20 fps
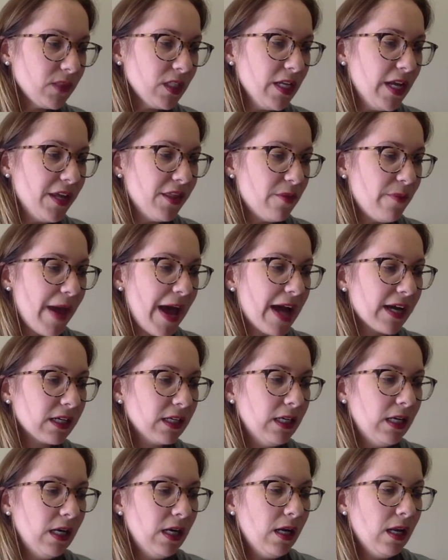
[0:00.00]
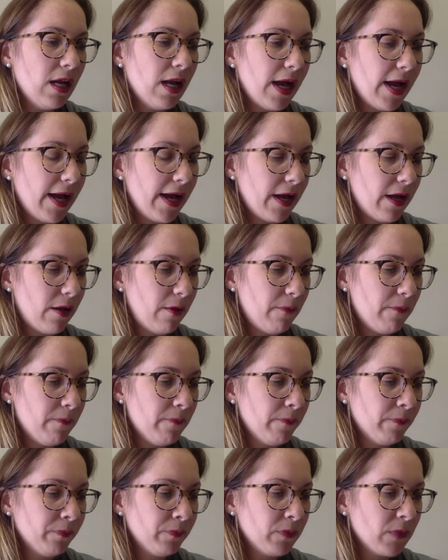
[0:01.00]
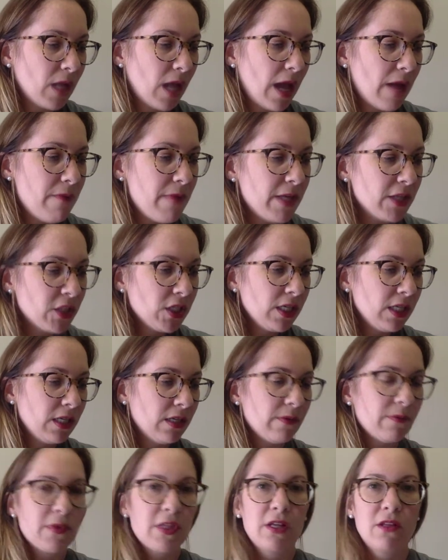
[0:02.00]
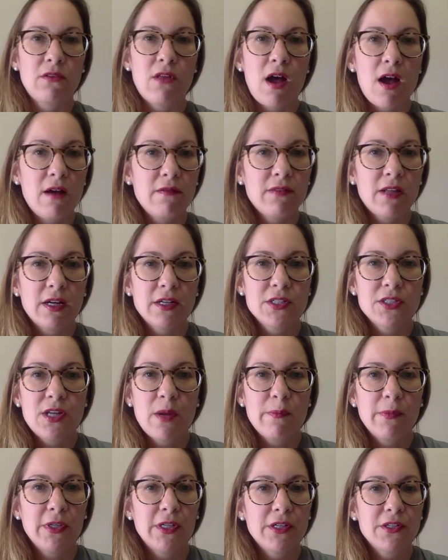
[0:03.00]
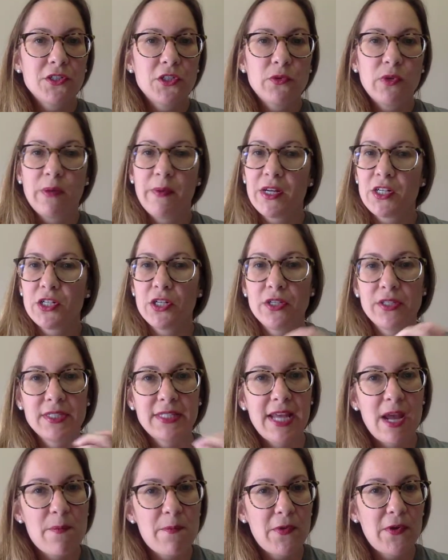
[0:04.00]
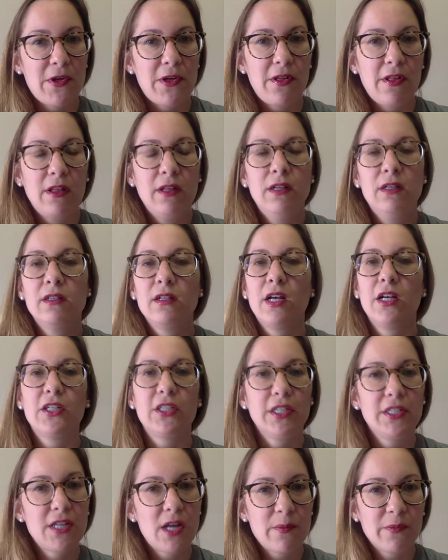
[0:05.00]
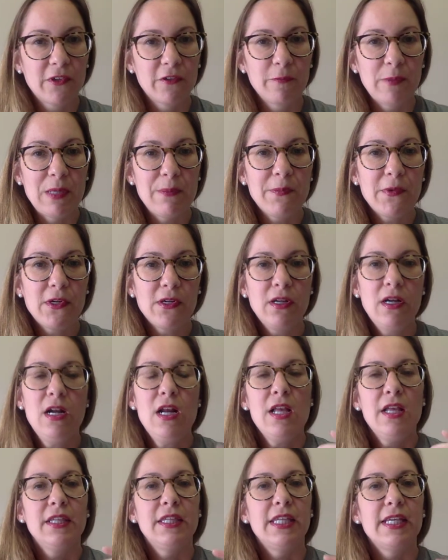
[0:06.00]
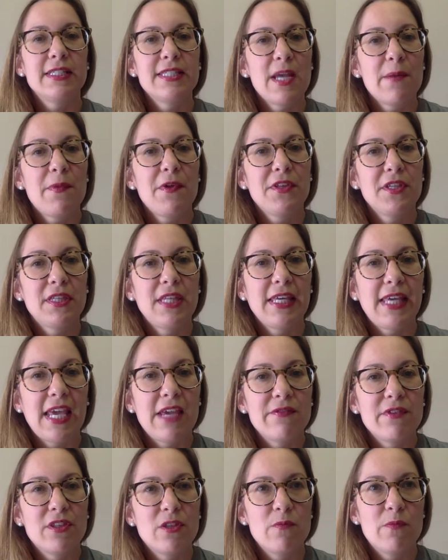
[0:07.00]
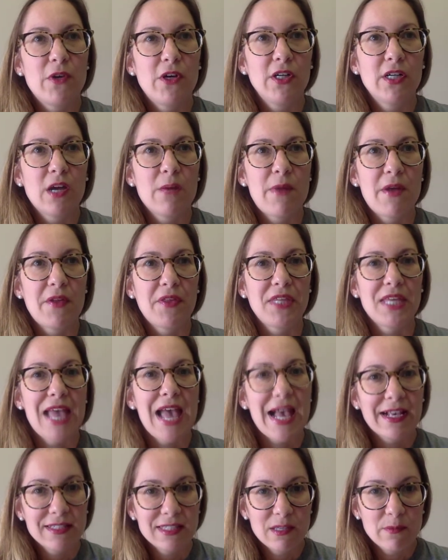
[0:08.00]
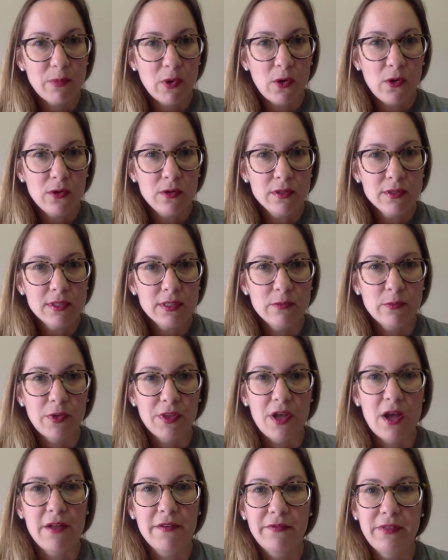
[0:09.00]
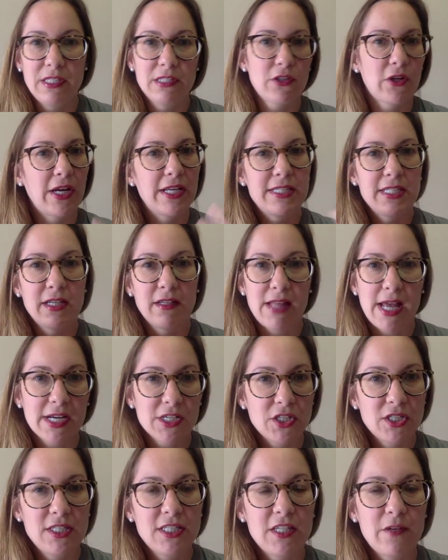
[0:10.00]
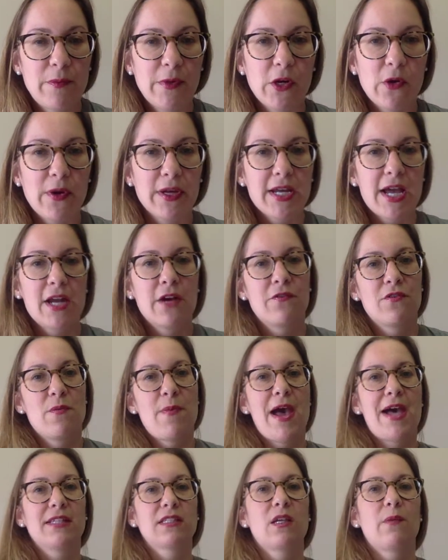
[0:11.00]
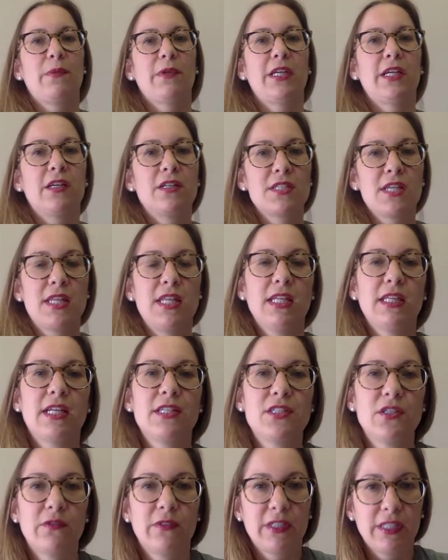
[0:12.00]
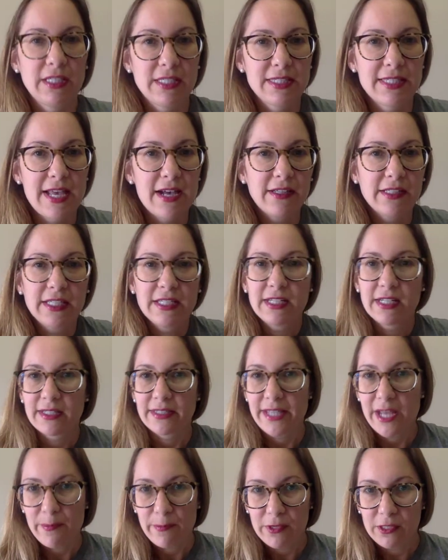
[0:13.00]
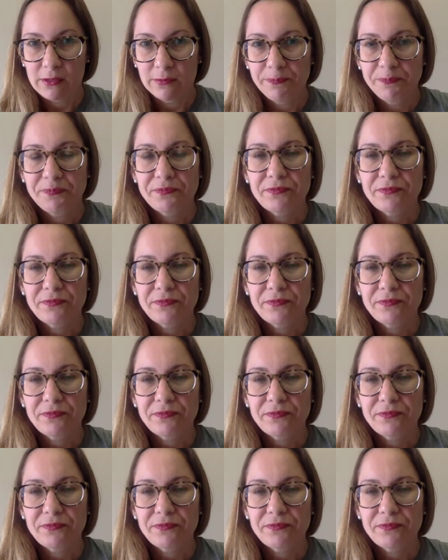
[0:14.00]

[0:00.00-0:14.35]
in the back. Um, I mentioned the law of large numbers. You want to make sure you sample a good number of people. The example that they gave in the book about the exit polls and with all of these crazy elections that have been going on over the past couple years, I think that's a really salient example.